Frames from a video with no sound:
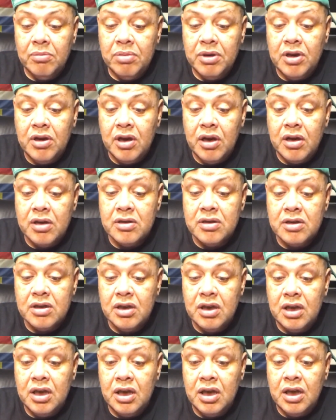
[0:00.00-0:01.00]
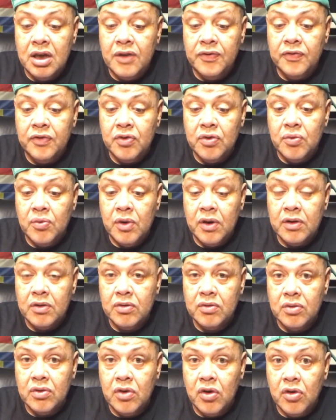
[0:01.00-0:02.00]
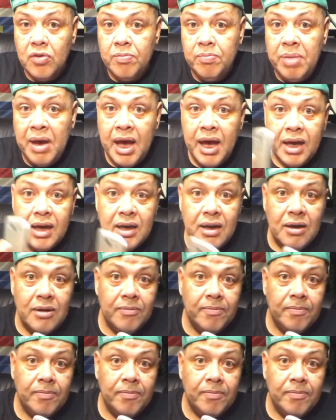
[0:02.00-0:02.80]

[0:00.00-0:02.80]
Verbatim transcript: Because if you want to go back